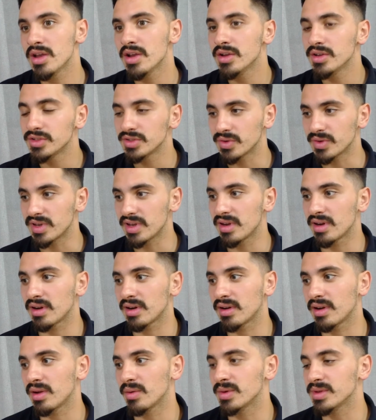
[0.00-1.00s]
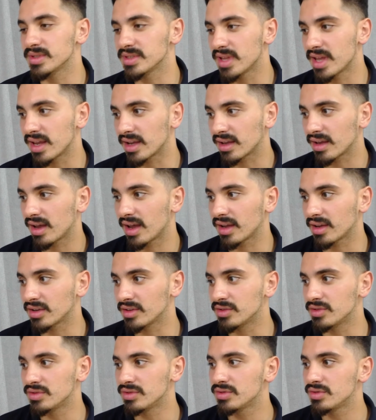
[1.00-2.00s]
So here it was like I
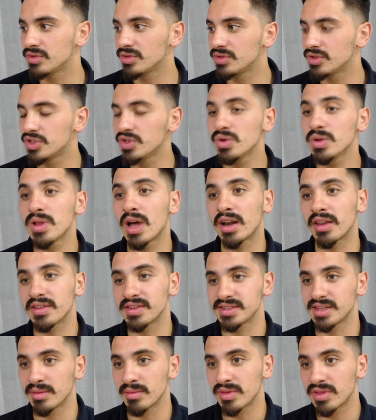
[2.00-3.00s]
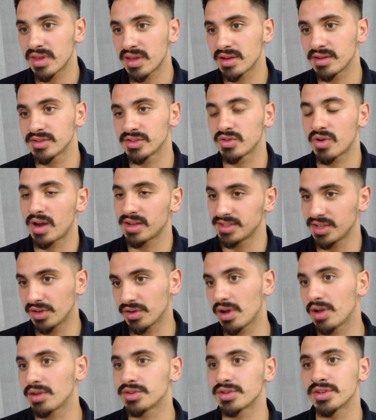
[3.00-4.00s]
could do a lot of the same things, crossing
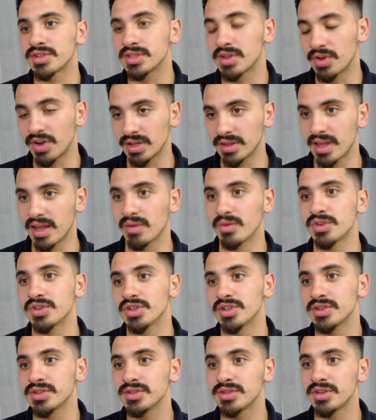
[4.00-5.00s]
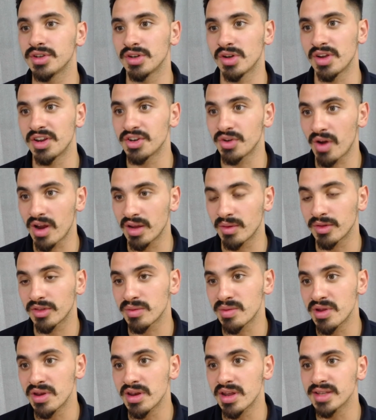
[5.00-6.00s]
cultures, learning languages, integrating with
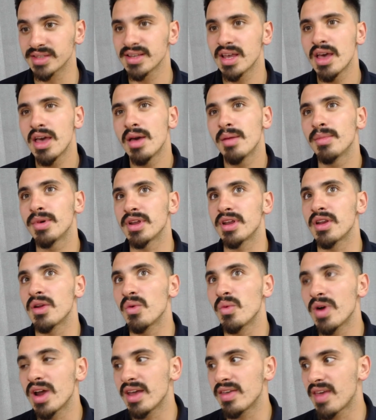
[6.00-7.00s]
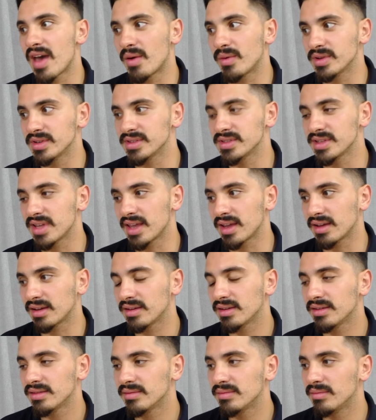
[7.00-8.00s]
communities, but in a way that was like
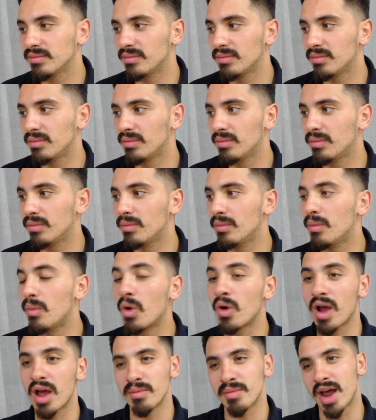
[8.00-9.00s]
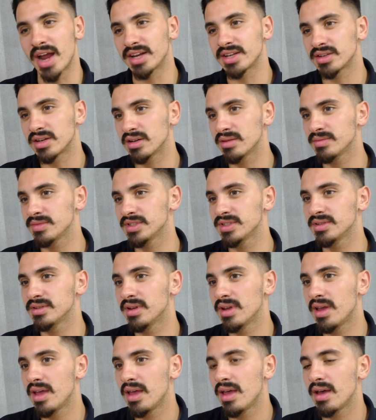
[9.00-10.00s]
more on my terms,
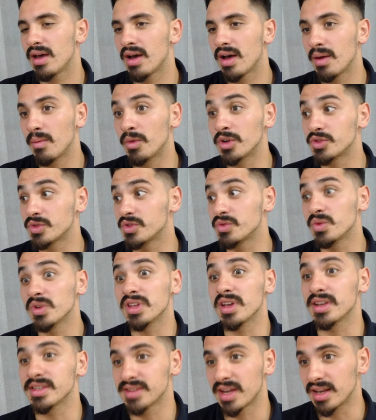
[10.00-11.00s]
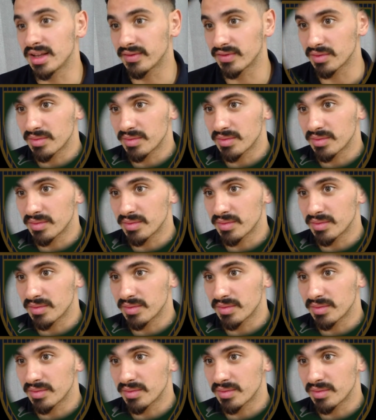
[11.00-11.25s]
which was really exciting for